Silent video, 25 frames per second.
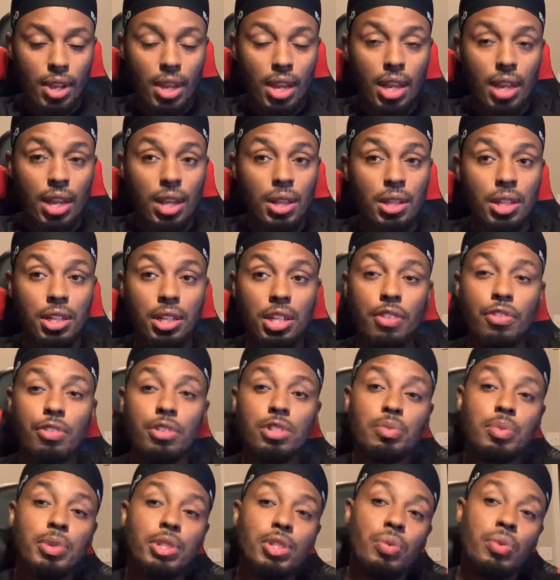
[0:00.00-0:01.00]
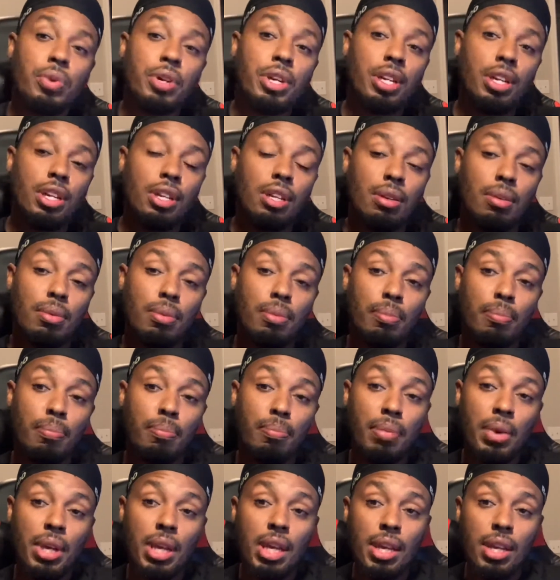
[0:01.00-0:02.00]
The difference between
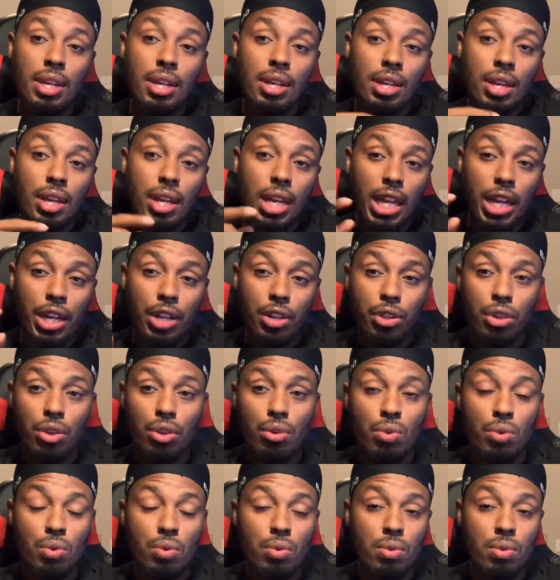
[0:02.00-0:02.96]
me and you